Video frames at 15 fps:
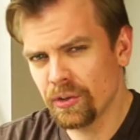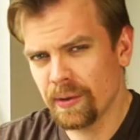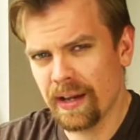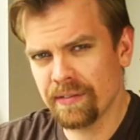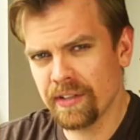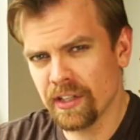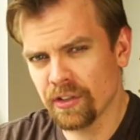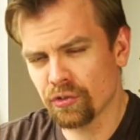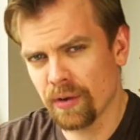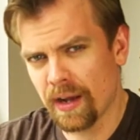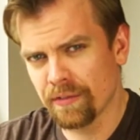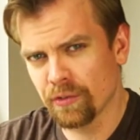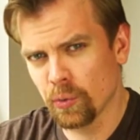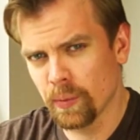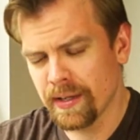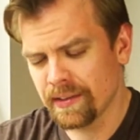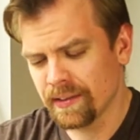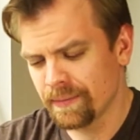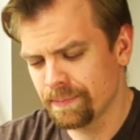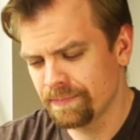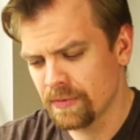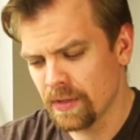too heavy to travel
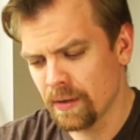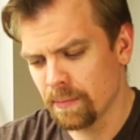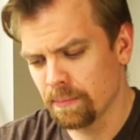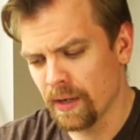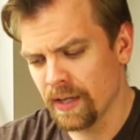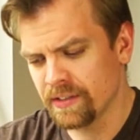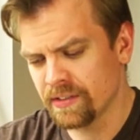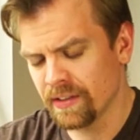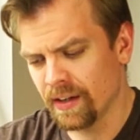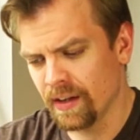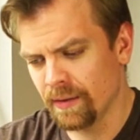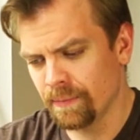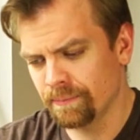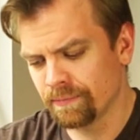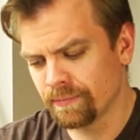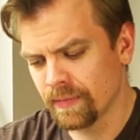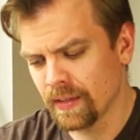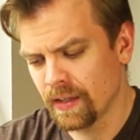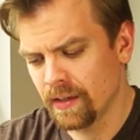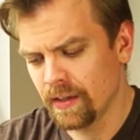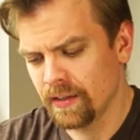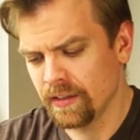with, but
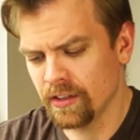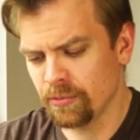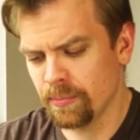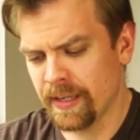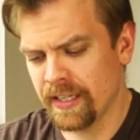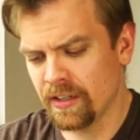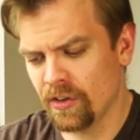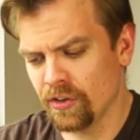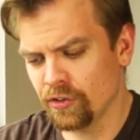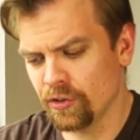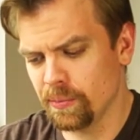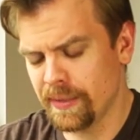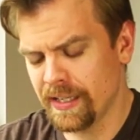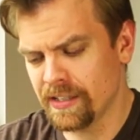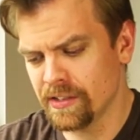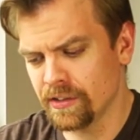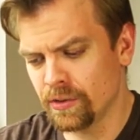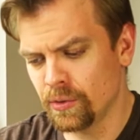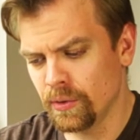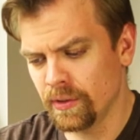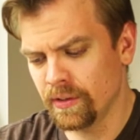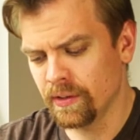this might also make a
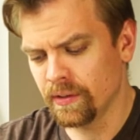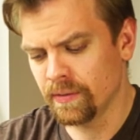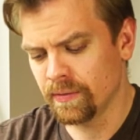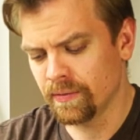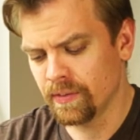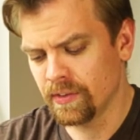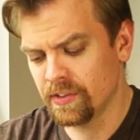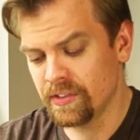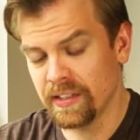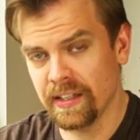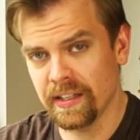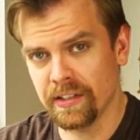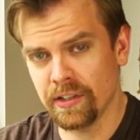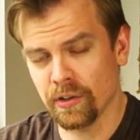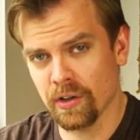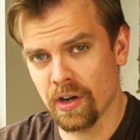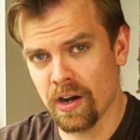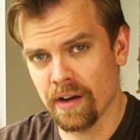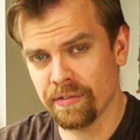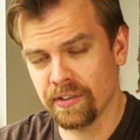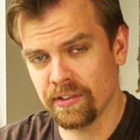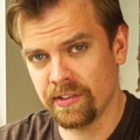good sit at your
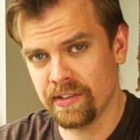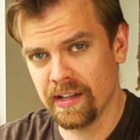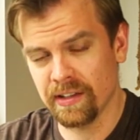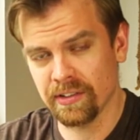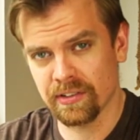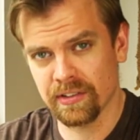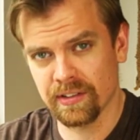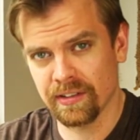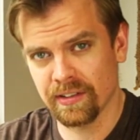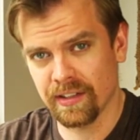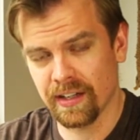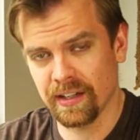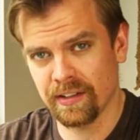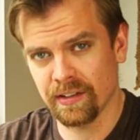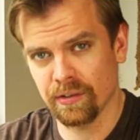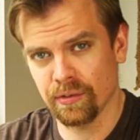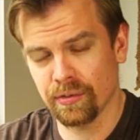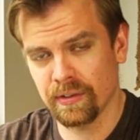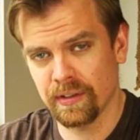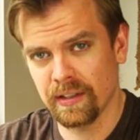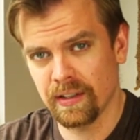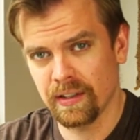office desk kind
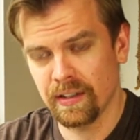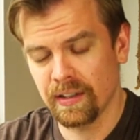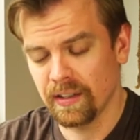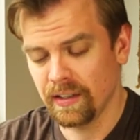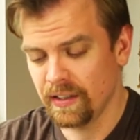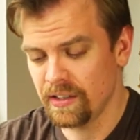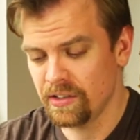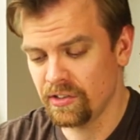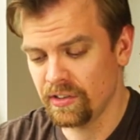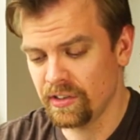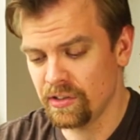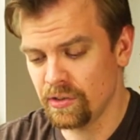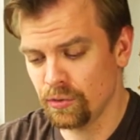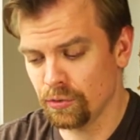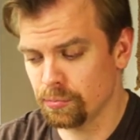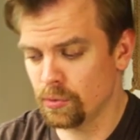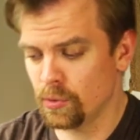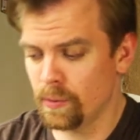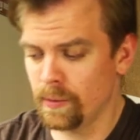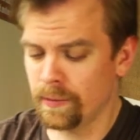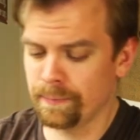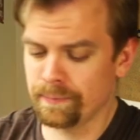of easy to use
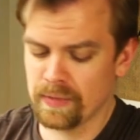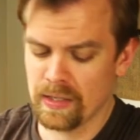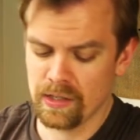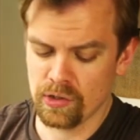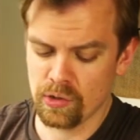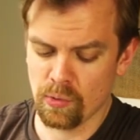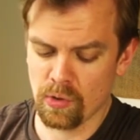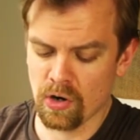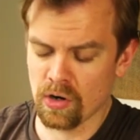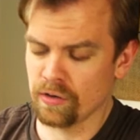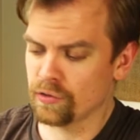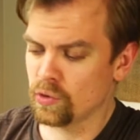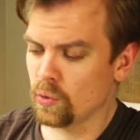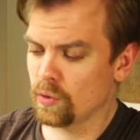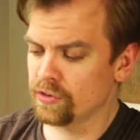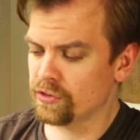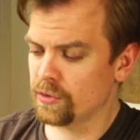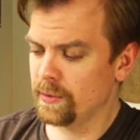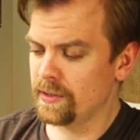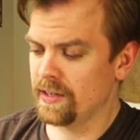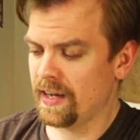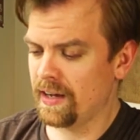brewer. You are of course
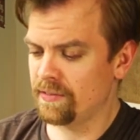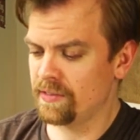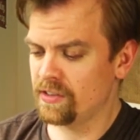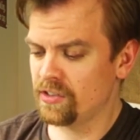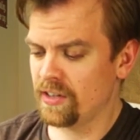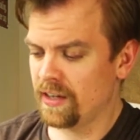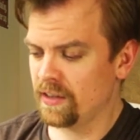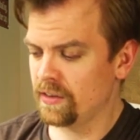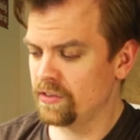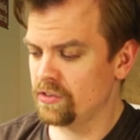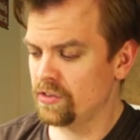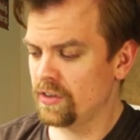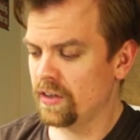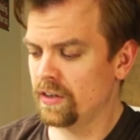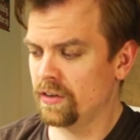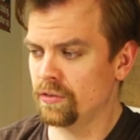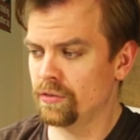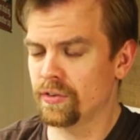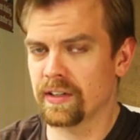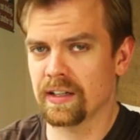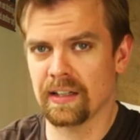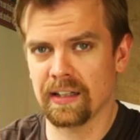going to have the challenge
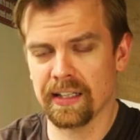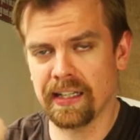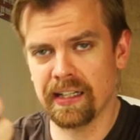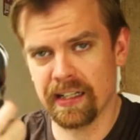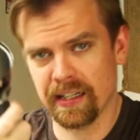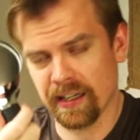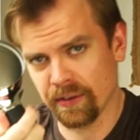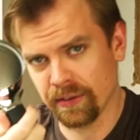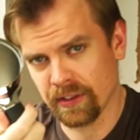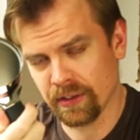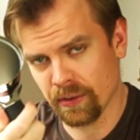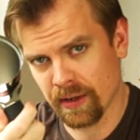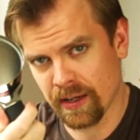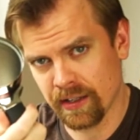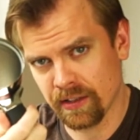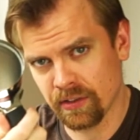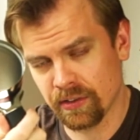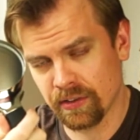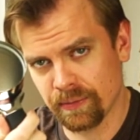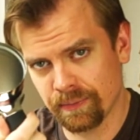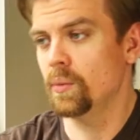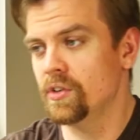of cleaning out the
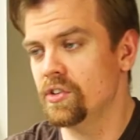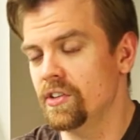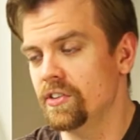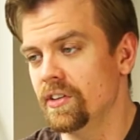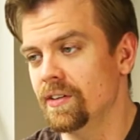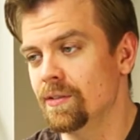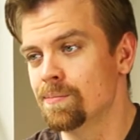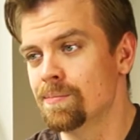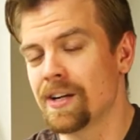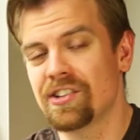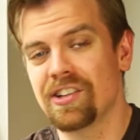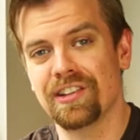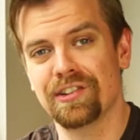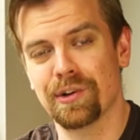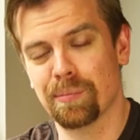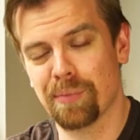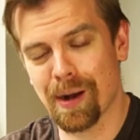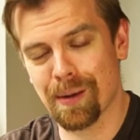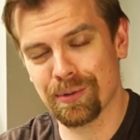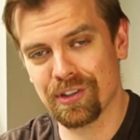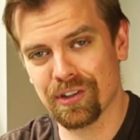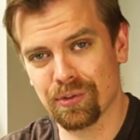grinds, which is a much easier
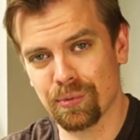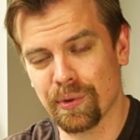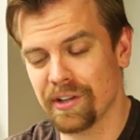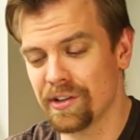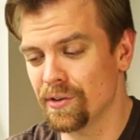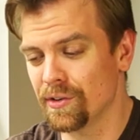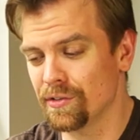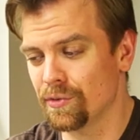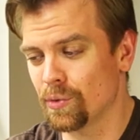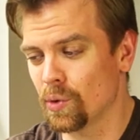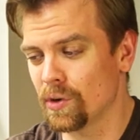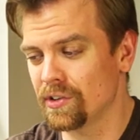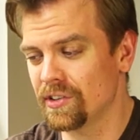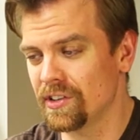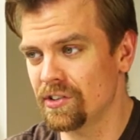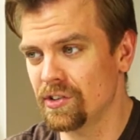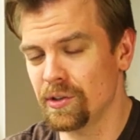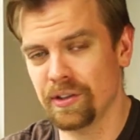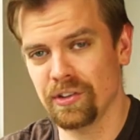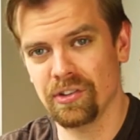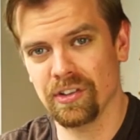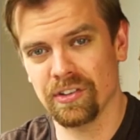proposition when you're in the forest since
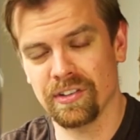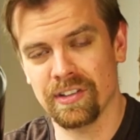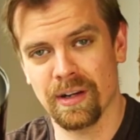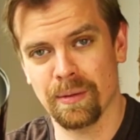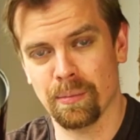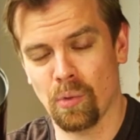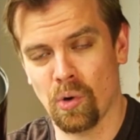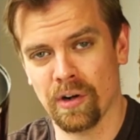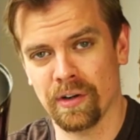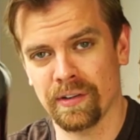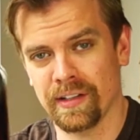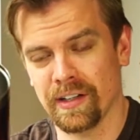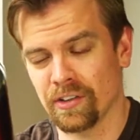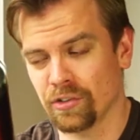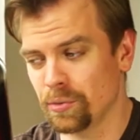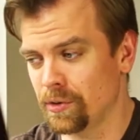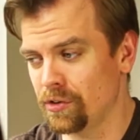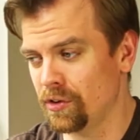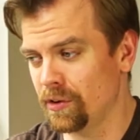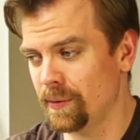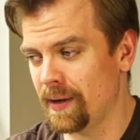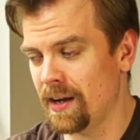you can just dump water in there,
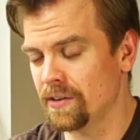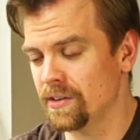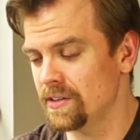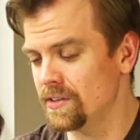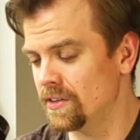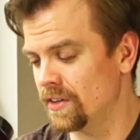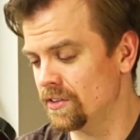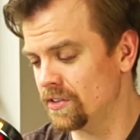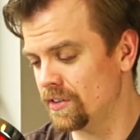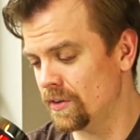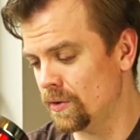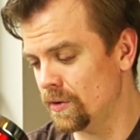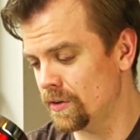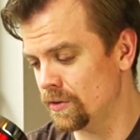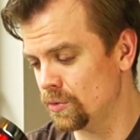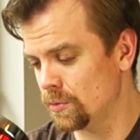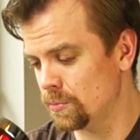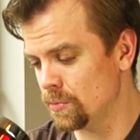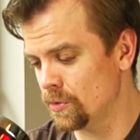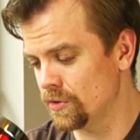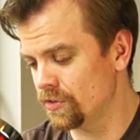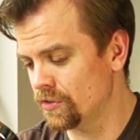swish it around and toss it all into a
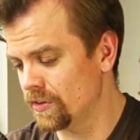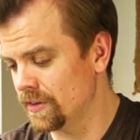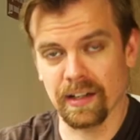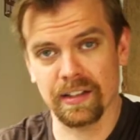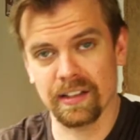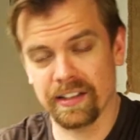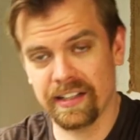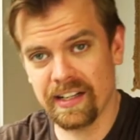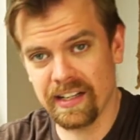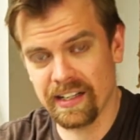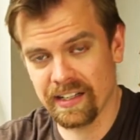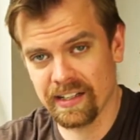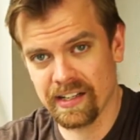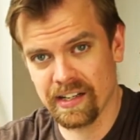bush. Cleaning it